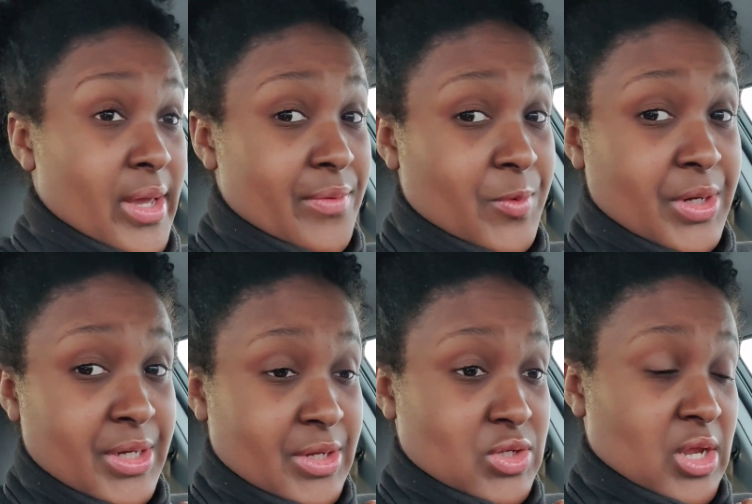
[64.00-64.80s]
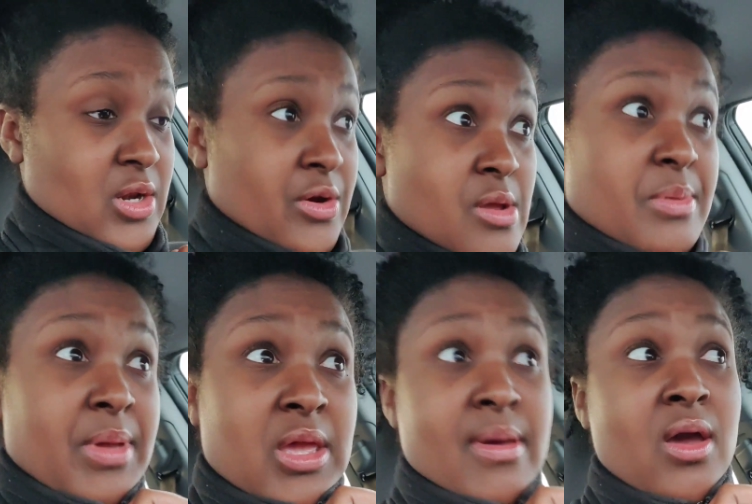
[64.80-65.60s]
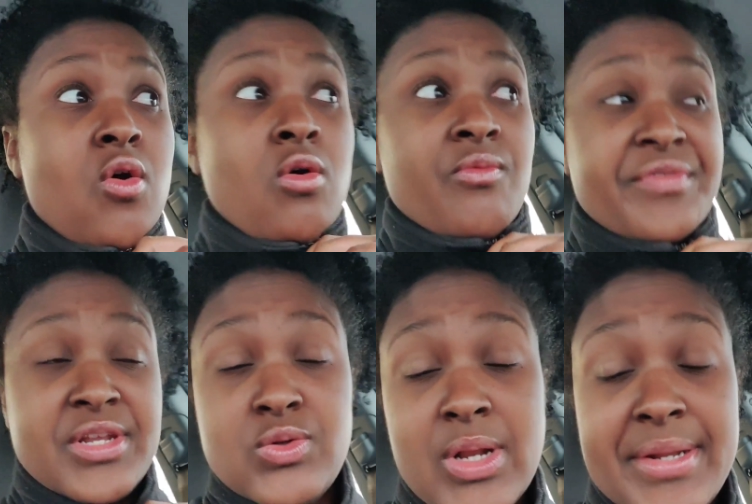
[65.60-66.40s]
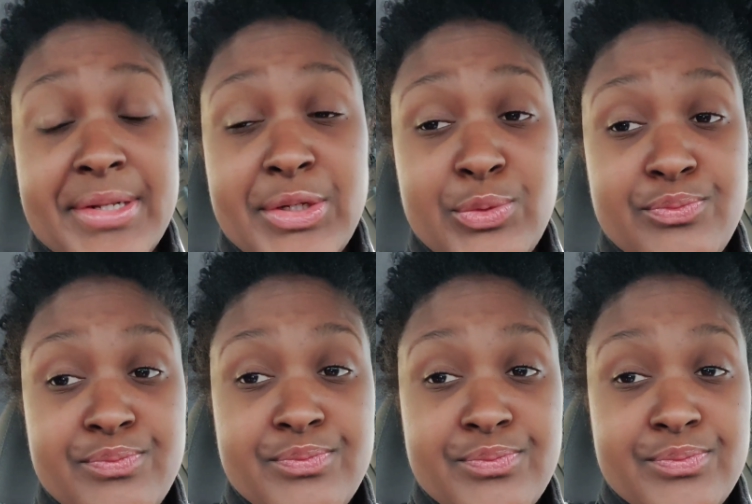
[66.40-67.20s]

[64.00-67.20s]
me go ahead and run in here so I can hurry up and make it back home, finish what I need to do.